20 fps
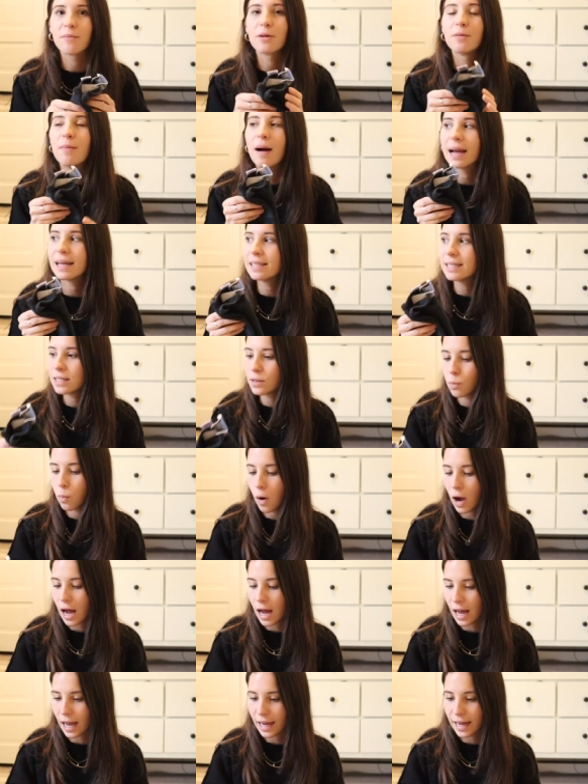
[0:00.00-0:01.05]
I'm reminded
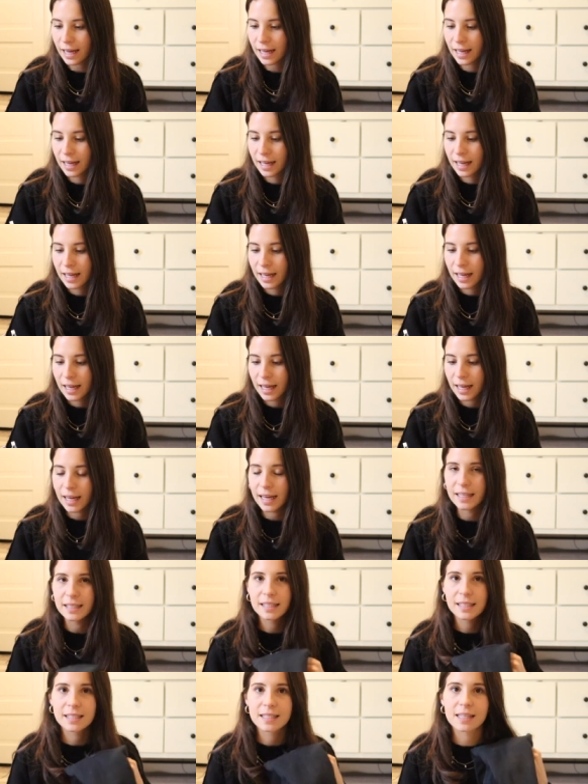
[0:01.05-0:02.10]
why
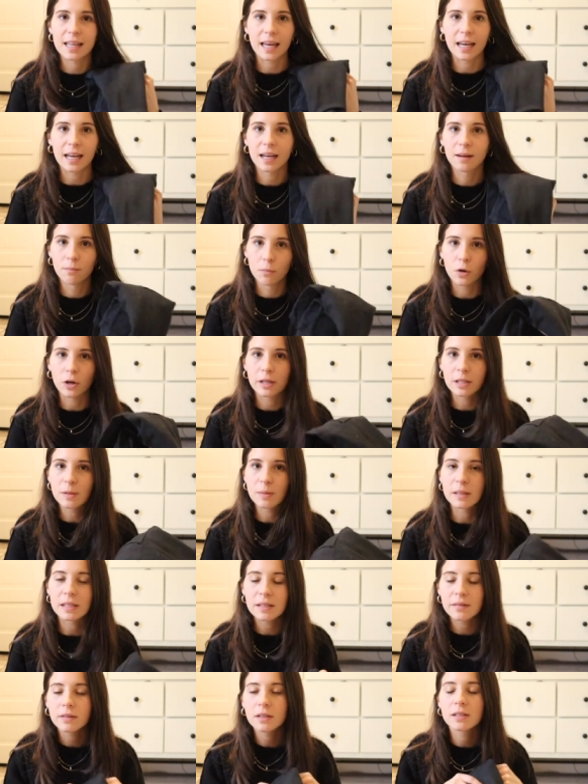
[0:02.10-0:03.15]
it's like more
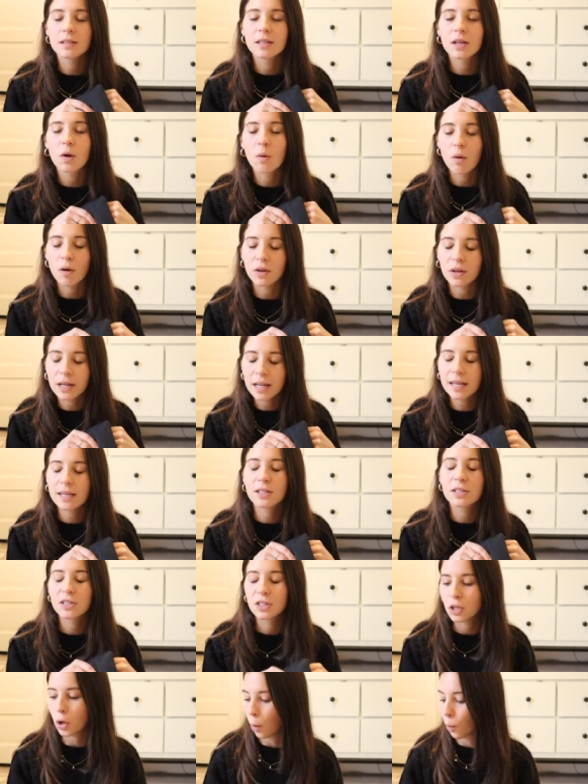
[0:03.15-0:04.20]
expensive because the quality is
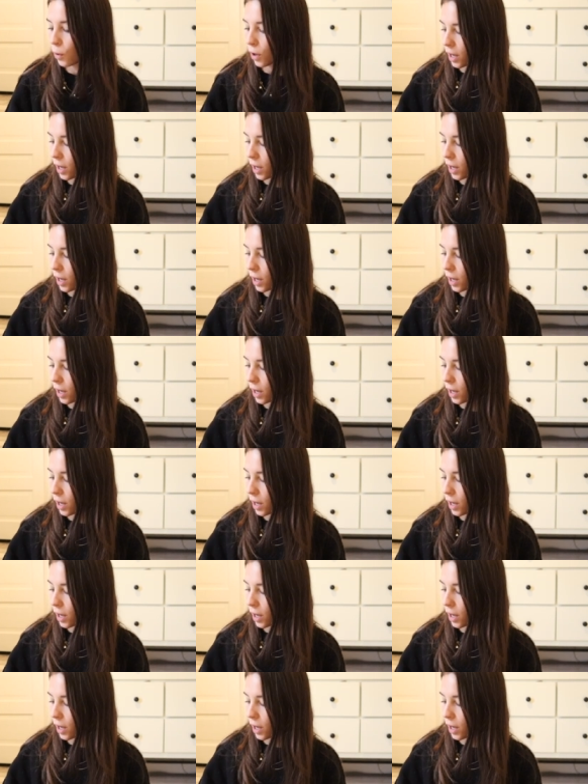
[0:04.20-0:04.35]
so